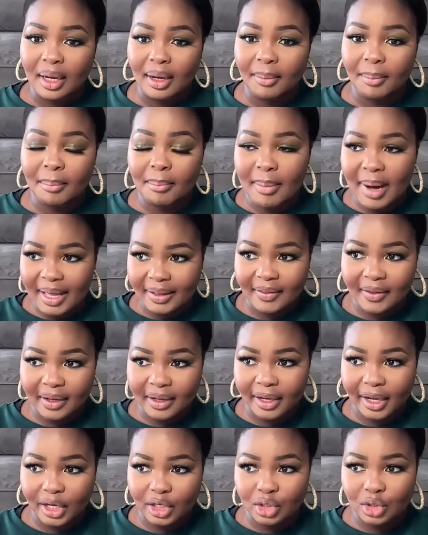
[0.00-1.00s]

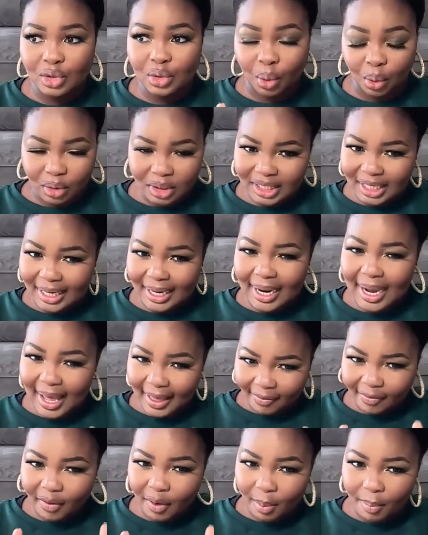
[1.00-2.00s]
mother and daughter
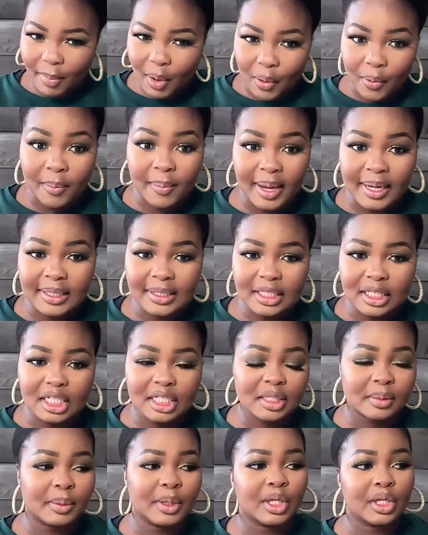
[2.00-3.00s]
at the moment,
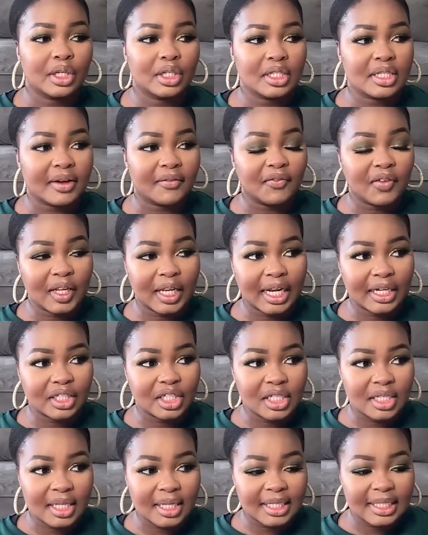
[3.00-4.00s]
just because I feel like
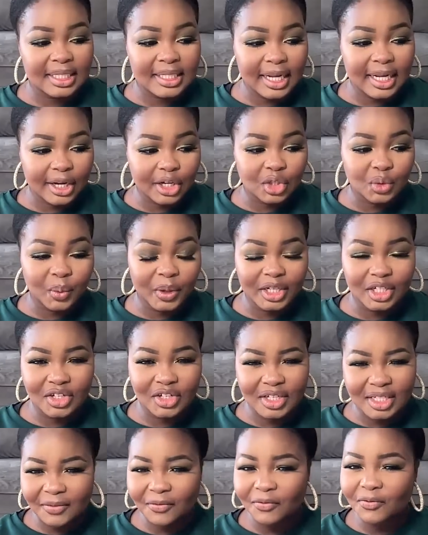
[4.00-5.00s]
she's at a stage where she
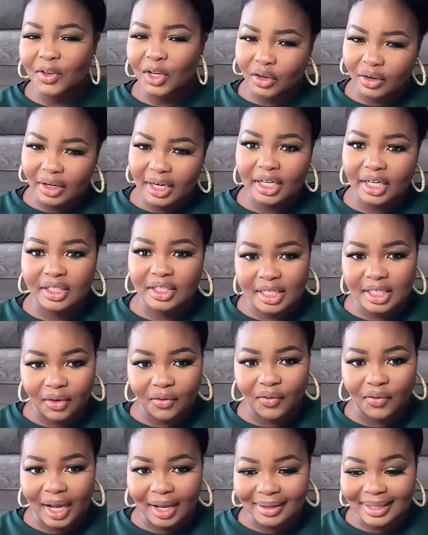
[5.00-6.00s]
is figuring
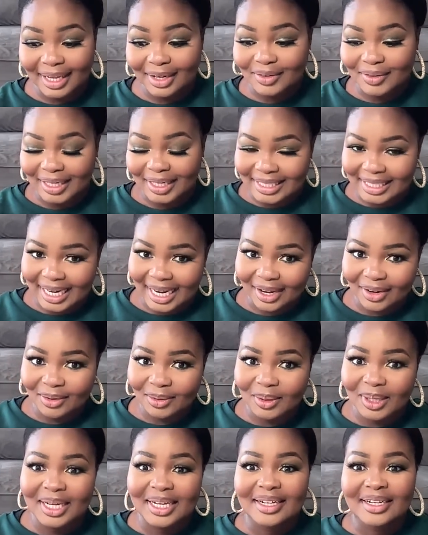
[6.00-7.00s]
herself out. Like right
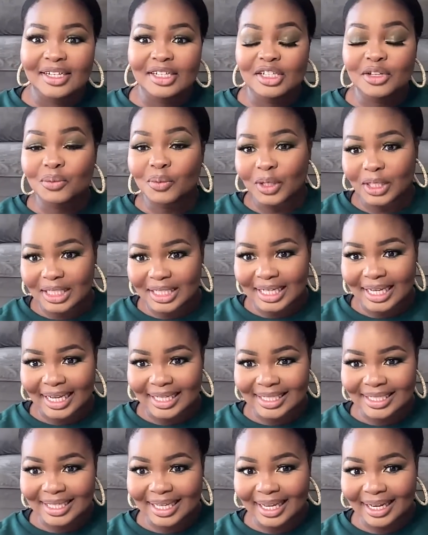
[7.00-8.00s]
now, she wants to
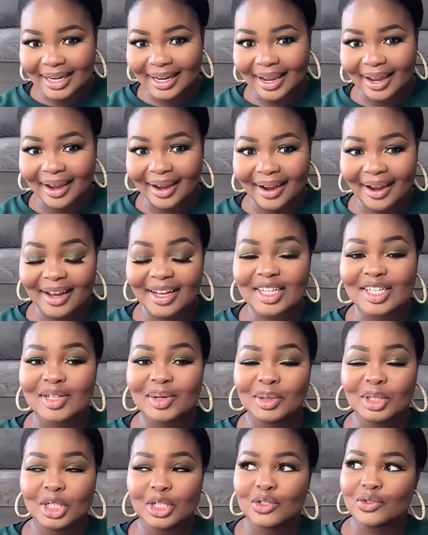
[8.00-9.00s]
get skincare. And
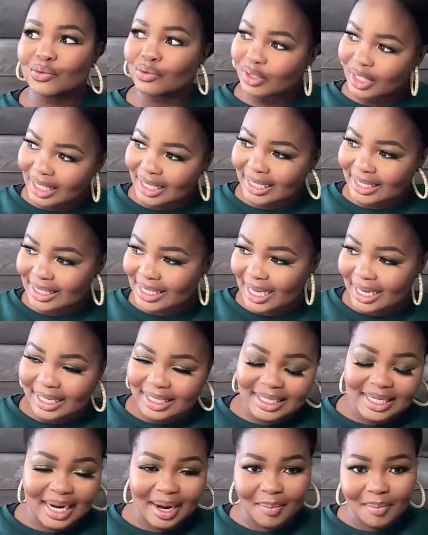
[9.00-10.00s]
so she's really
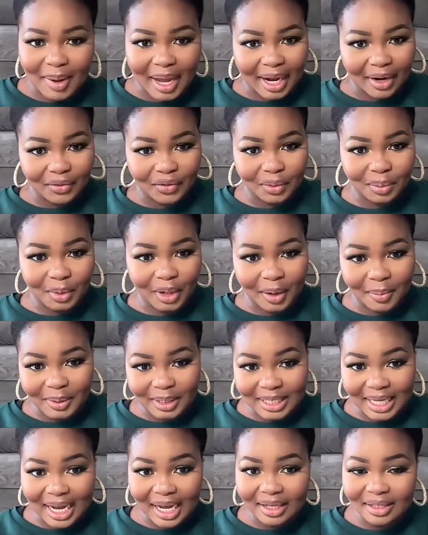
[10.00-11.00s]
excited to come back from
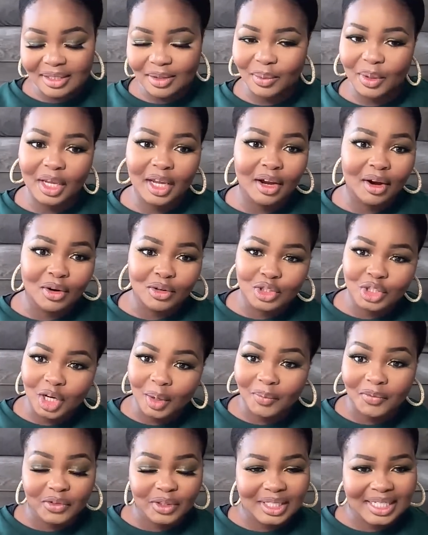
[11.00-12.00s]
grandma's house so we can go
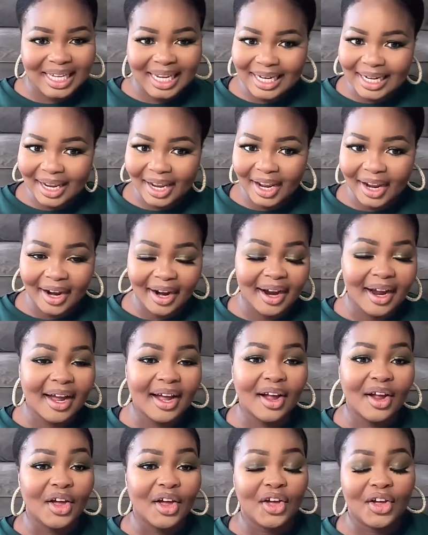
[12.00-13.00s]
shop for skincare
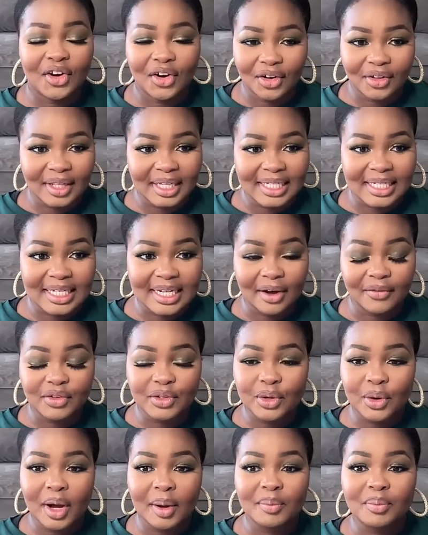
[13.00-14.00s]
and all that stuff.
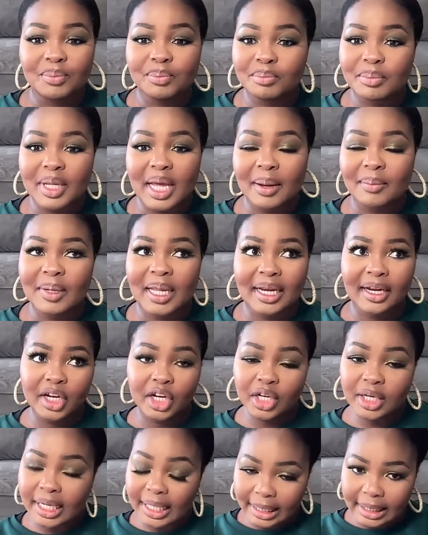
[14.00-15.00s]
So I'm letting
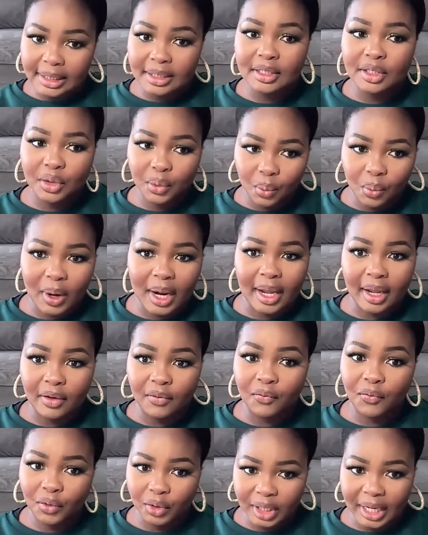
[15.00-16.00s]
her lead the
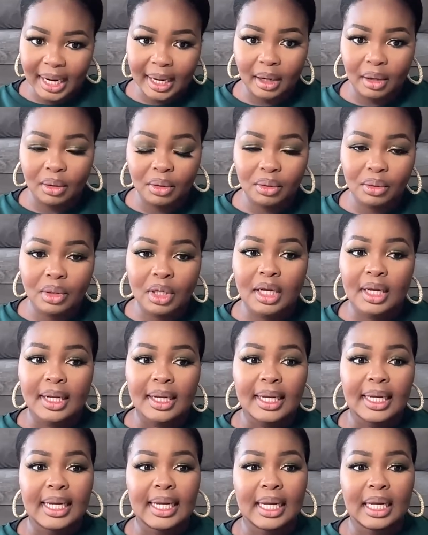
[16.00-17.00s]
way for now,
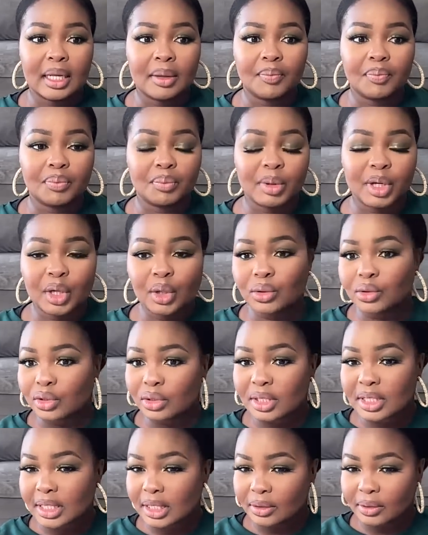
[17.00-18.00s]
but
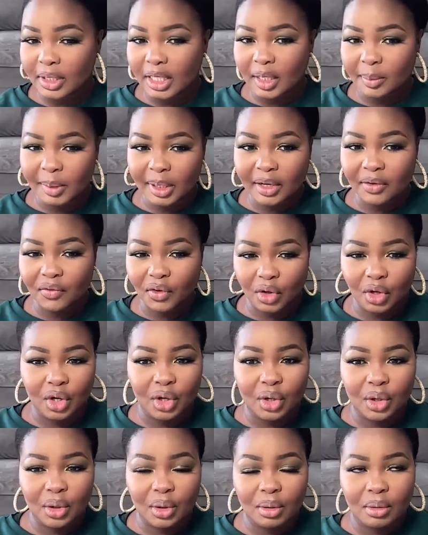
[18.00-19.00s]
also still keeping a very,
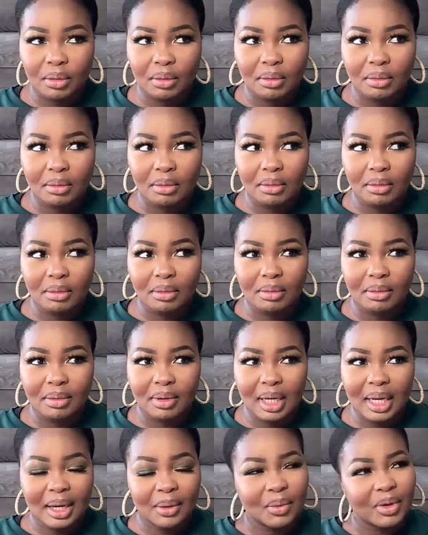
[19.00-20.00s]

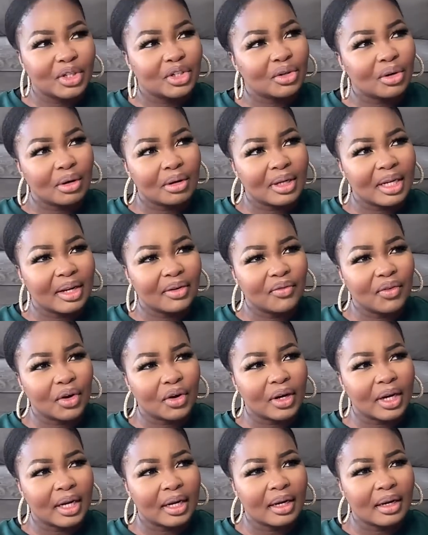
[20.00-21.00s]
what do you call it? A
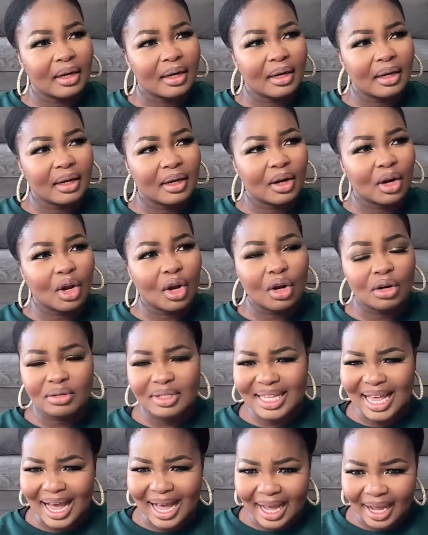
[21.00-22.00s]
very
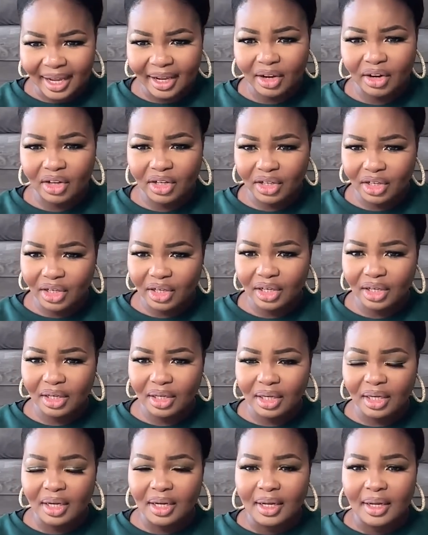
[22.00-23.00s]
close eye on
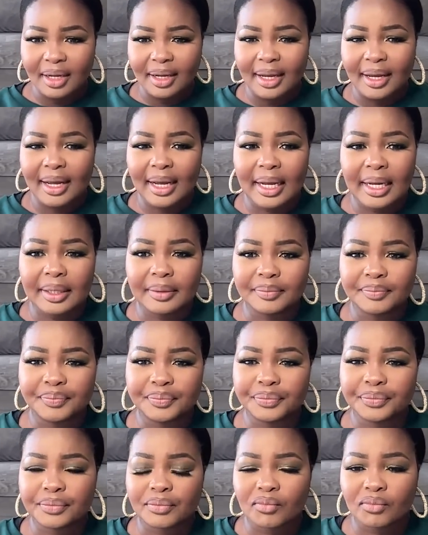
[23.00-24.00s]
her,
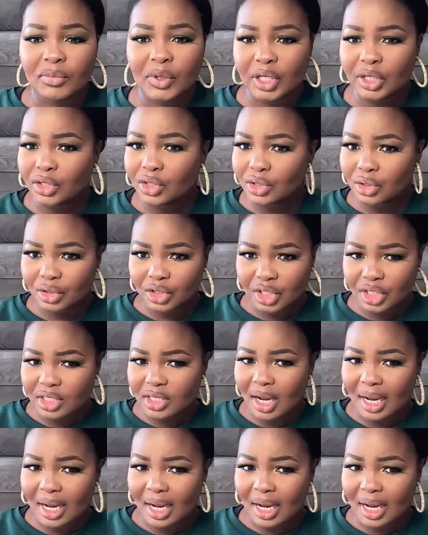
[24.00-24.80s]
making sure she's